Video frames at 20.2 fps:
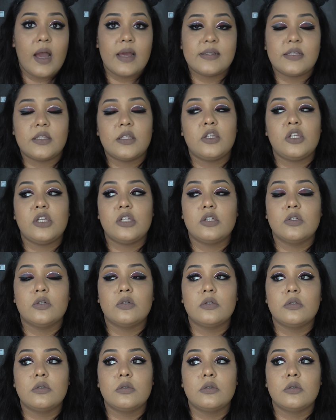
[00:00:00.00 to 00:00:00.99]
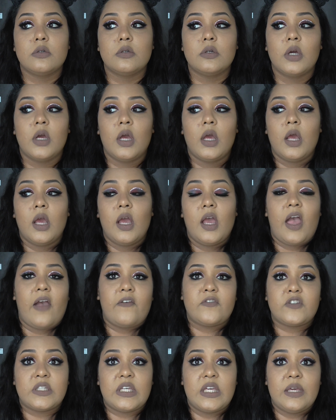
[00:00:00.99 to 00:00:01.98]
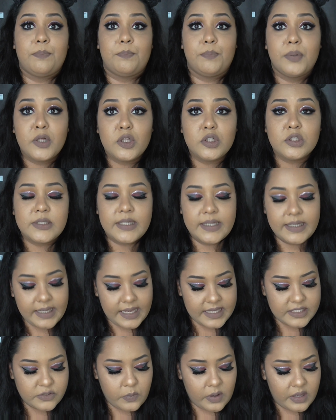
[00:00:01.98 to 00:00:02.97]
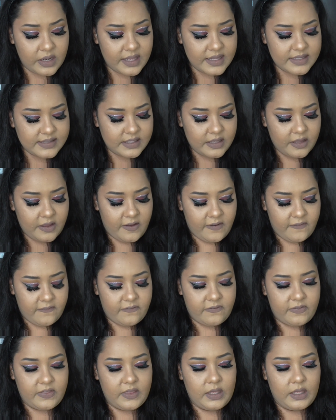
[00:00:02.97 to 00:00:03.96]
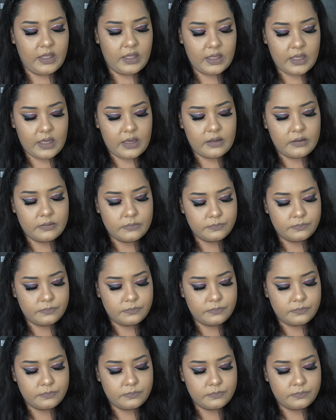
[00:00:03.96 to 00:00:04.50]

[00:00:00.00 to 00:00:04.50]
eyes, and then you have to keep building, as well as the